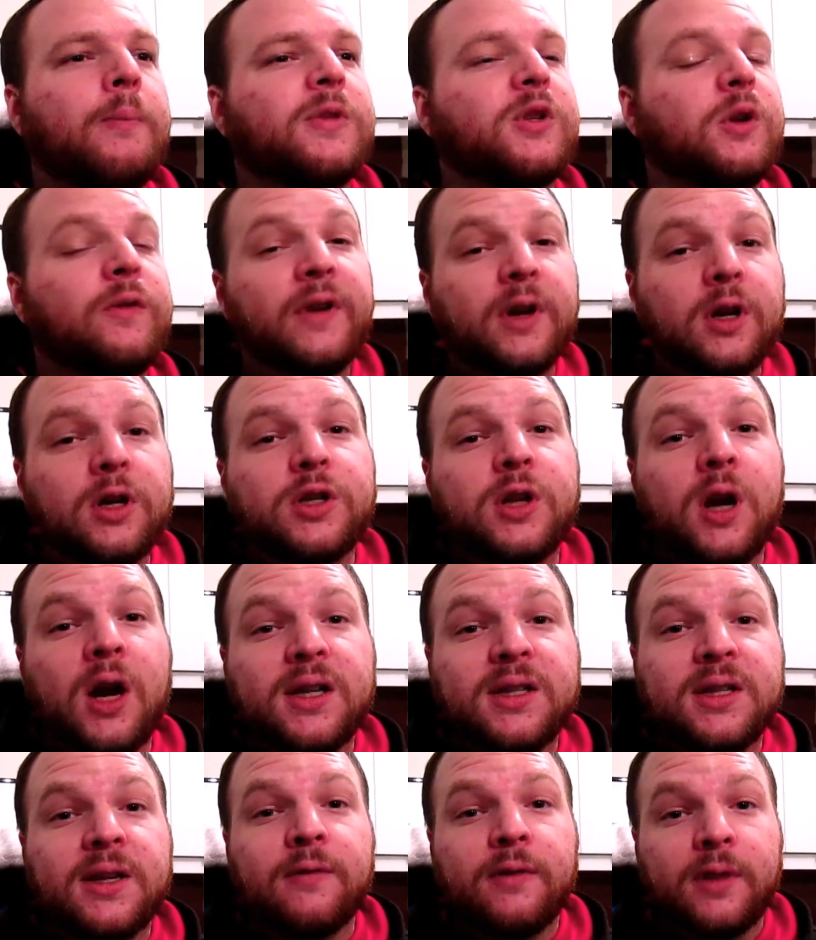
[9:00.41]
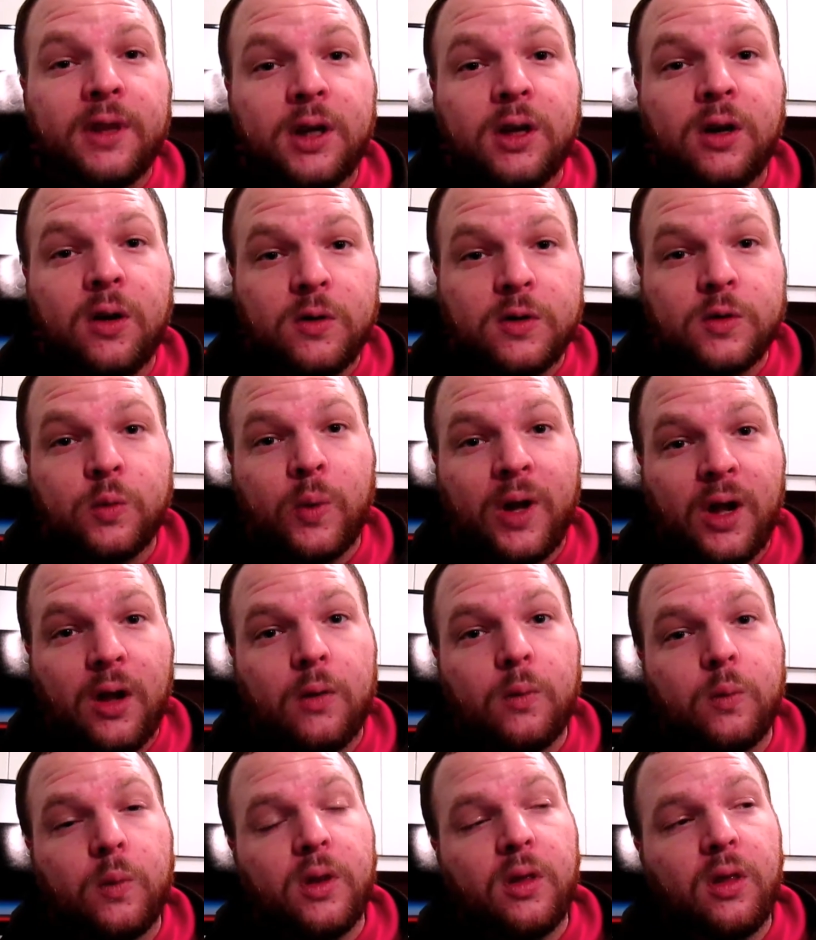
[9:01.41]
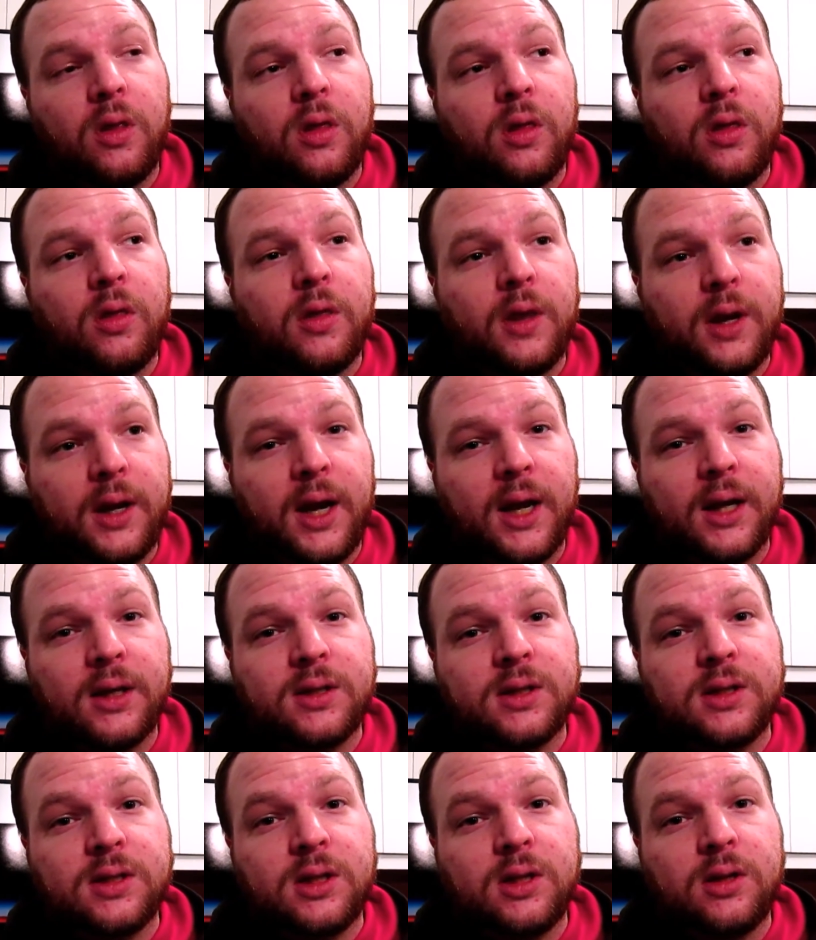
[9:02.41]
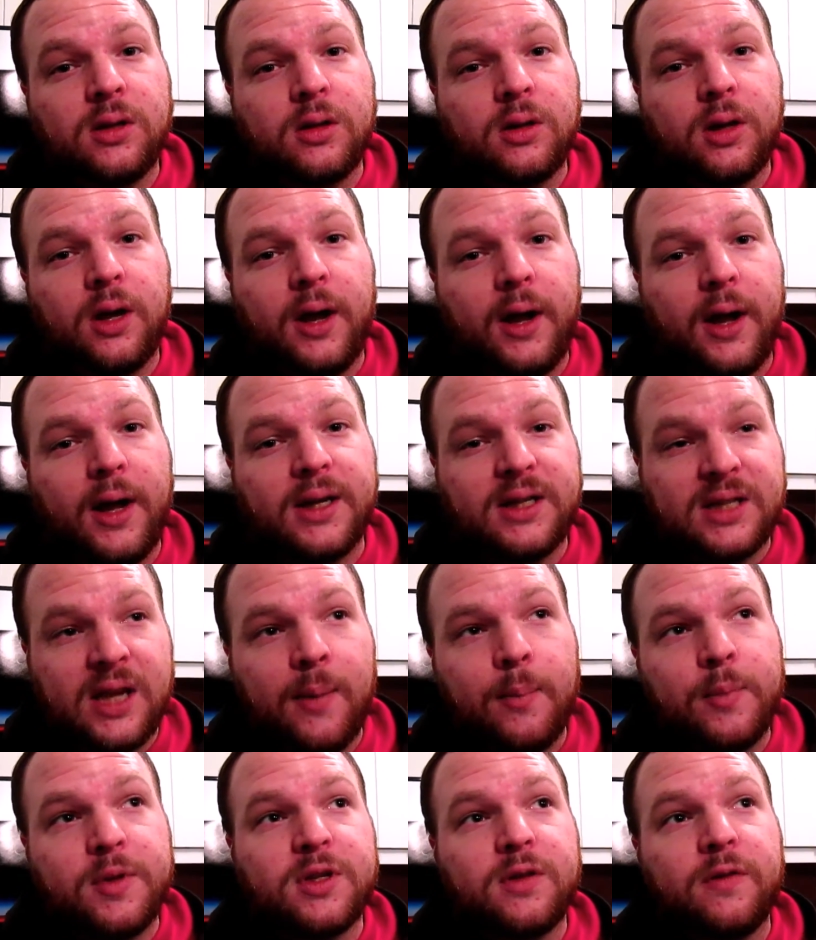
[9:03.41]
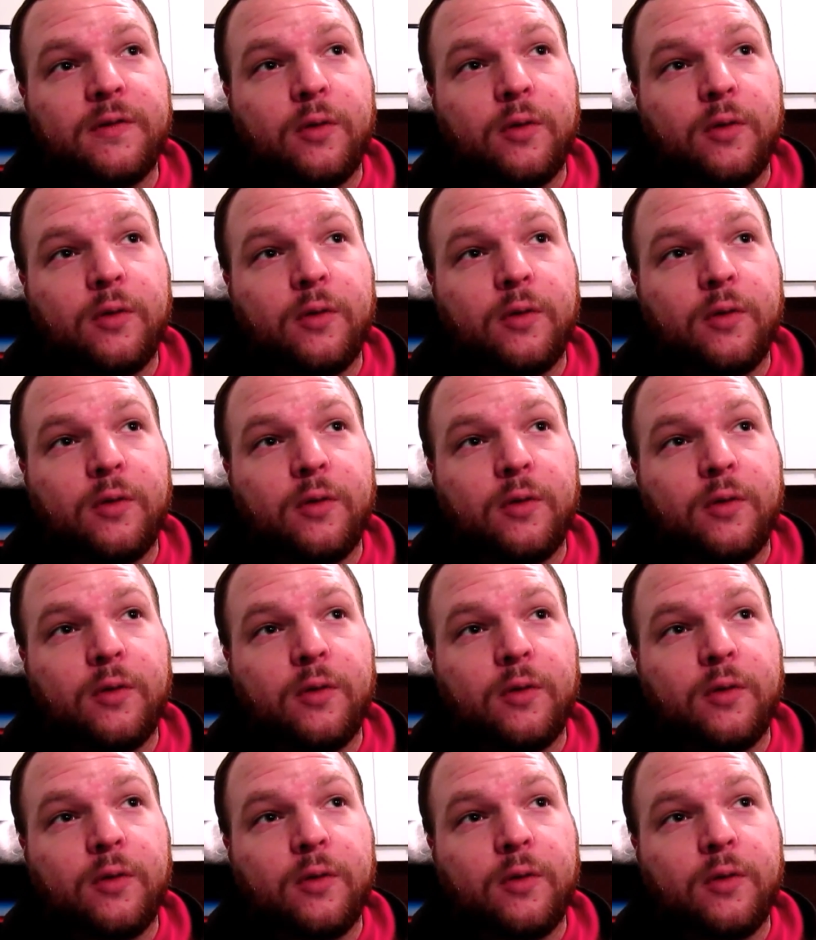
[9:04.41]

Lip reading: So fingers crossed that everything goes well with the next attempt